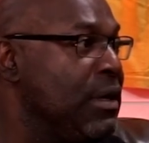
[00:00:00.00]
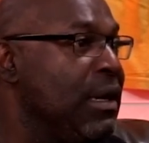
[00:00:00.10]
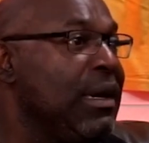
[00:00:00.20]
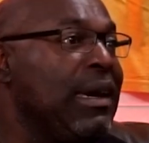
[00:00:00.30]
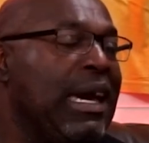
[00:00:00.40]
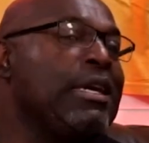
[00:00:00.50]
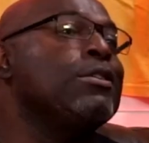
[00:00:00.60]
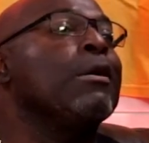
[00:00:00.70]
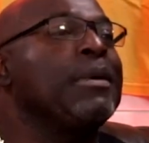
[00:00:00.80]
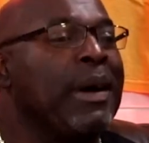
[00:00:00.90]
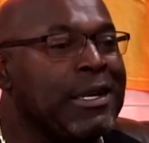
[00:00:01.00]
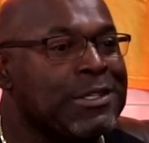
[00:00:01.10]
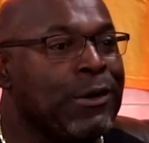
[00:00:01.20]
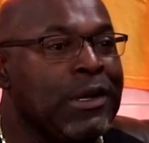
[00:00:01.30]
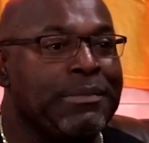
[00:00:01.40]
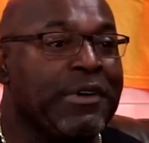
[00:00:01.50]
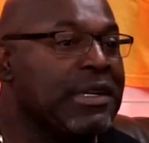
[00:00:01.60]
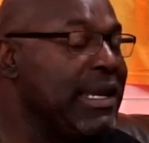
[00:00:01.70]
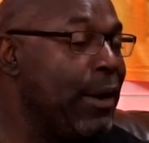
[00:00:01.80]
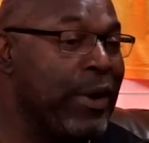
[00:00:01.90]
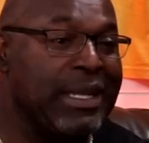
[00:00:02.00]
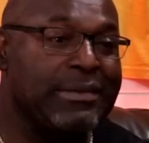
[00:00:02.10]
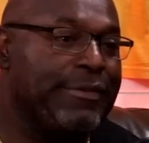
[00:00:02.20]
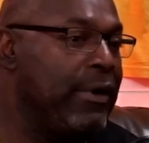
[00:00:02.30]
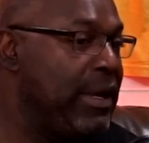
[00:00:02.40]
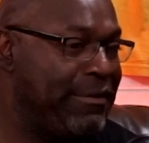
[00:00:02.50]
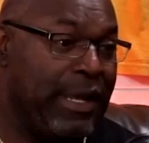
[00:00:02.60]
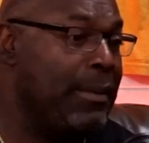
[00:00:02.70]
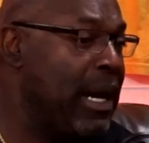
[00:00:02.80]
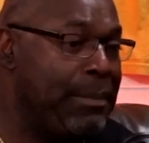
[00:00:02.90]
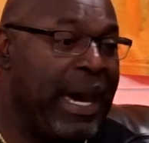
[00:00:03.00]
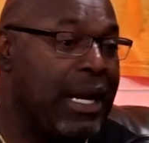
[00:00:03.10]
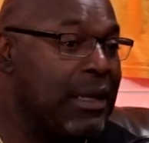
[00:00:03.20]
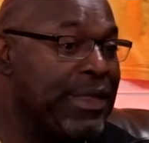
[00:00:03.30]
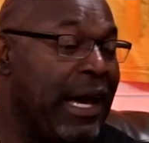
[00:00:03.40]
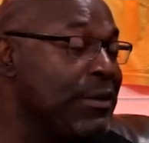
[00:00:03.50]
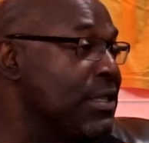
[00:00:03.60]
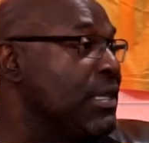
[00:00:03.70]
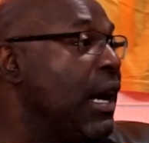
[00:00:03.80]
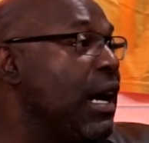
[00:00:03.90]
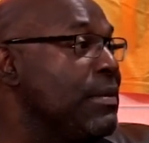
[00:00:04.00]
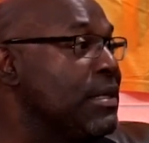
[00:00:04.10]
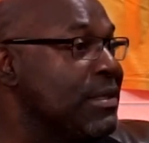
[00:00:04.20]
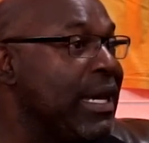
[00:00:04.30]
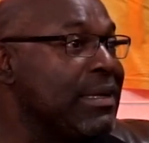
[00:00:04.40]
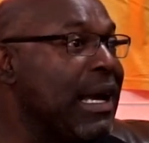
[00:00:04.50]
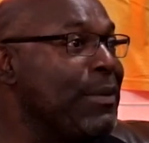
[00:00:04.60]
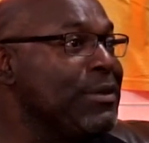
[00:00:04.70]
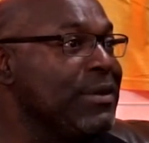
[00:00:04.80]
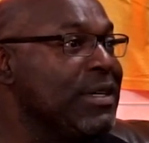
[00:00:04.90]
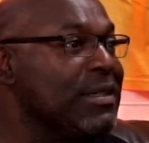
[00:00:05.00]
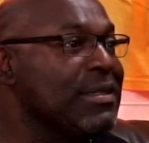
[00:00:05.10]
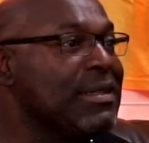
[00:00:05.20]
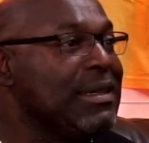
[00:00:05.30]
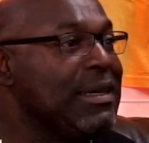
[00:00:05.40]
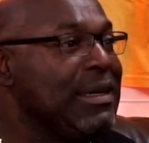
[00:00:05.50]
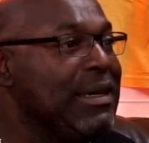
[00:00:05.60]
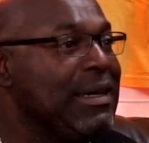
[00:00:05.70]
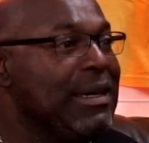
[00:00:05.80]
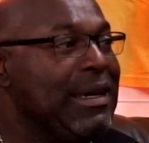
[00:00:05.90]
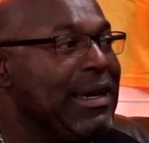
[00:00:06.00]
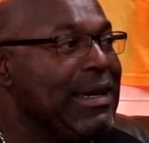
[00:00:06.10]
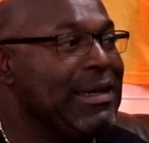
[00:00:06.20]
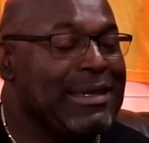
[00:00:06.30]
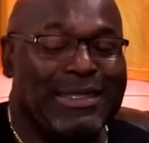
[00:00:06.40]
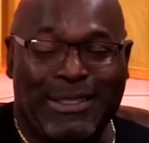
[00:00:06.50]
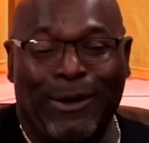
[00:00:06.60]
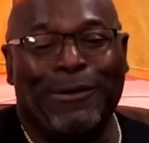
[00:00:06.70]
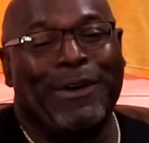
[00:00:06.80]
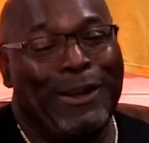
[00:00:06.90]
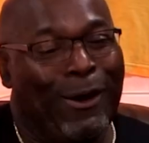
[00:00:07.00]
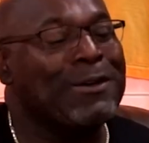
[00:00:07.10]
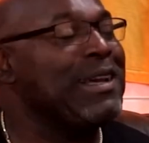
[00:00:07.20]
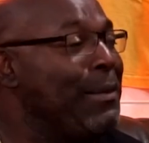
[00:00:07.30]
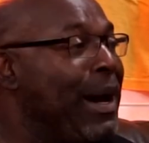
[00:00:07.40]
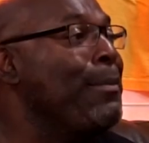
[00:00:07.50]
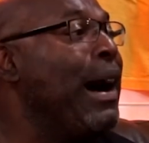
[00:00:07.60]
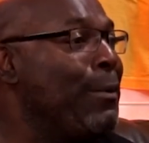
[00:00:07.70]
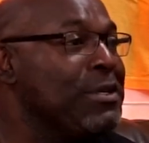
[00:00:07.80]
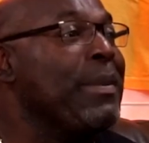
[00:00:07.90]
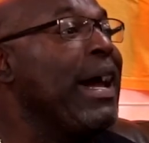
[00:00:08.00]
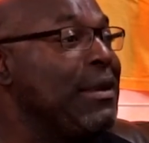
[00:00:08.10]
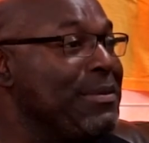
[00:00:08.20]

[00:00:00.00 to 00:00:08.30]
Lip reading: And he told me about a school in Brooklyn. I went, fell on my back 1,000 times and was like, I'm going to do this. So for a long time, my mom was mad at me.